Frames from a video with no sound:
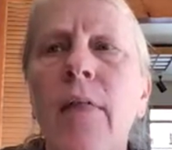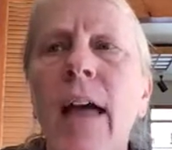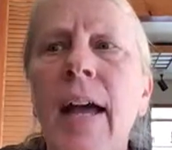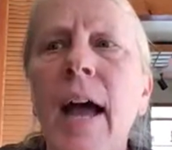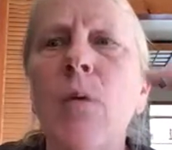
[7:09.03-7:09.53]

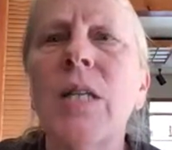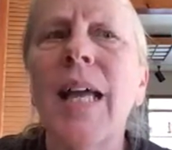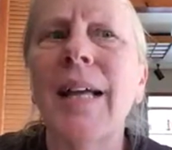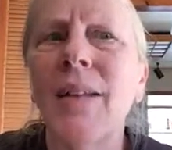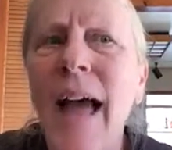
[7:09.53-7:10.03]
That guy was
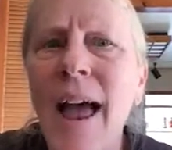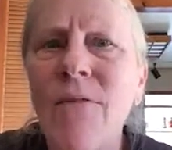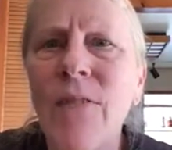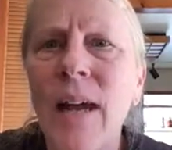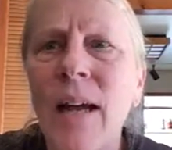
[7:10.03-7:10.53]
like
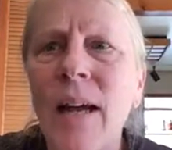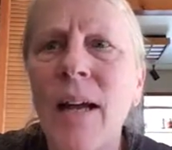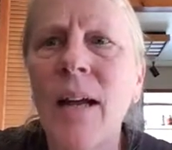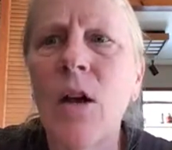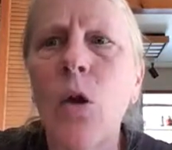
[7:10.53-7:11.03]
laughing
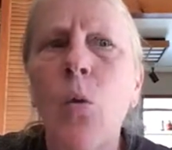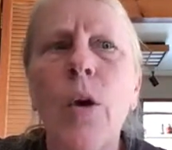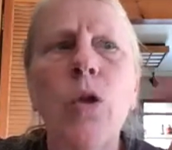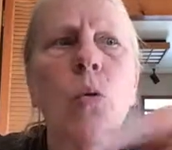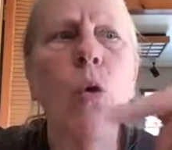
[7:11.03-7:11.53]

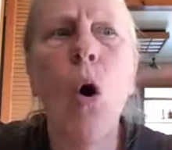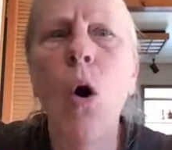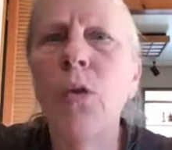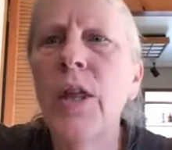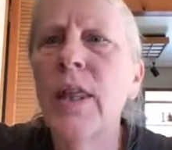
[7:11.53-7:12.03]
with
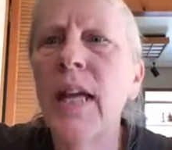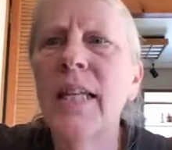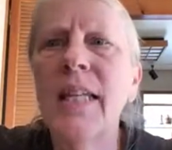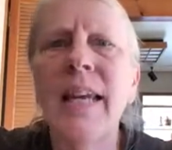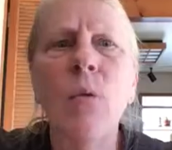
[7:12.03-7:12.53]
all the
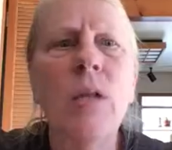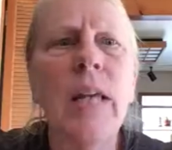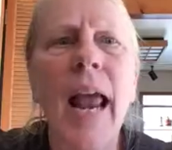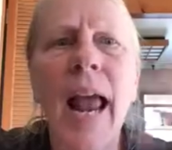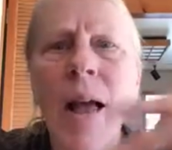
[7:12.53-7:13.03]
things. He
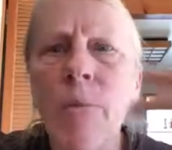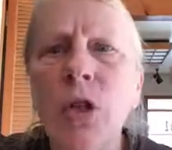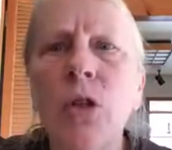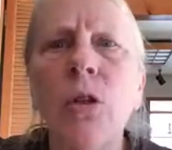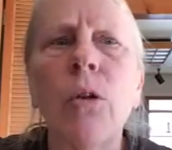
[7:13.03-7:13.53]
was
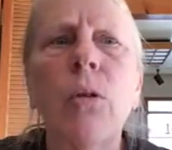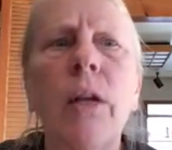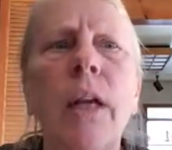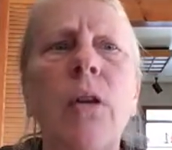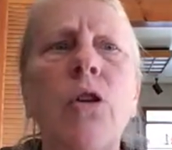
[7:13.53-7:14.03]

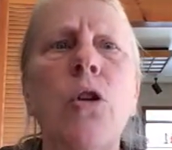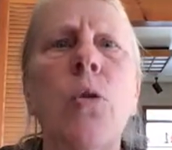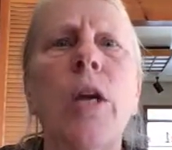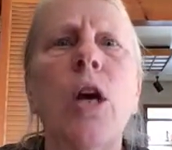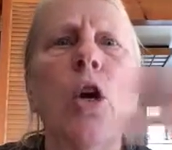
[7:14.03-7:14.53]
absolutely
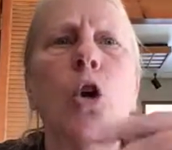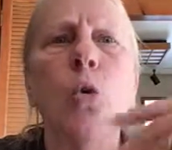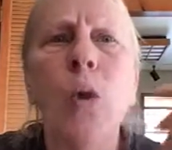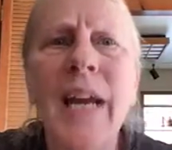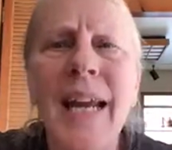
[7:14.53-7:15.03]
doing
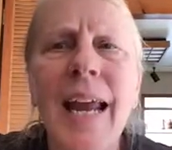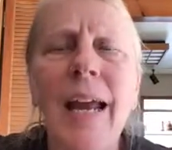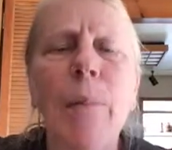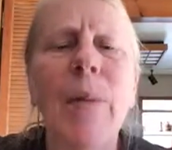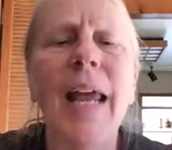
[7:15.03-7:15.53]

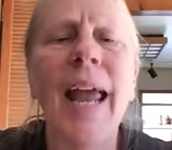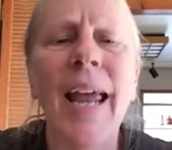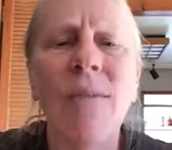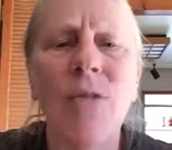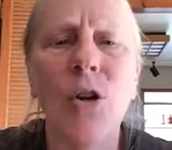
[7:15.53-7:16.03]
agreeing
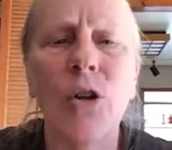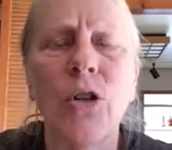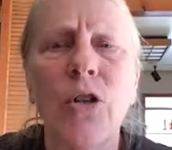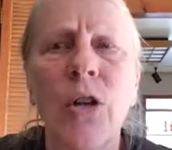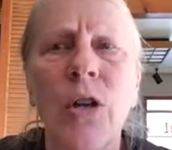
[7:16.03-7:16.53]

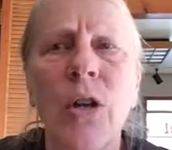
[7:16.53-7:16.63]
behaviors